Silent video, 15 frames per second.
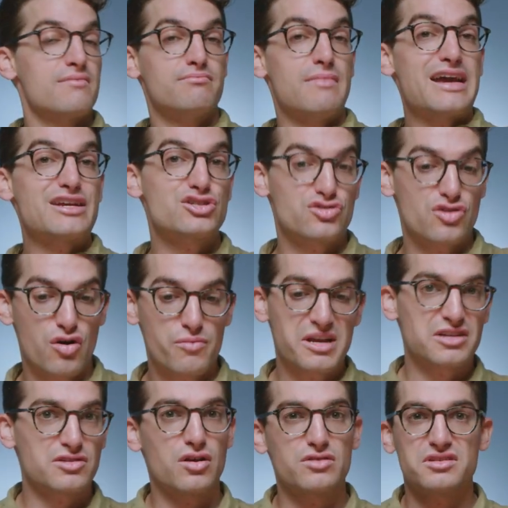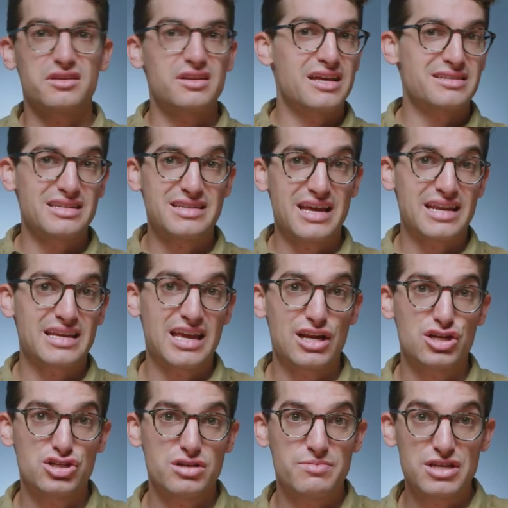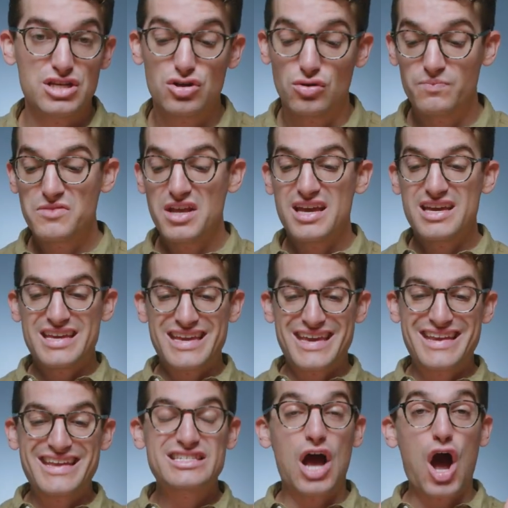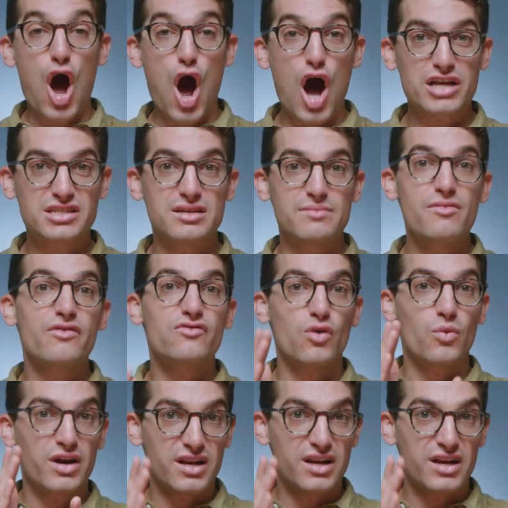maestro because all of a sudden it has a dedicated G P U. It is awesome for what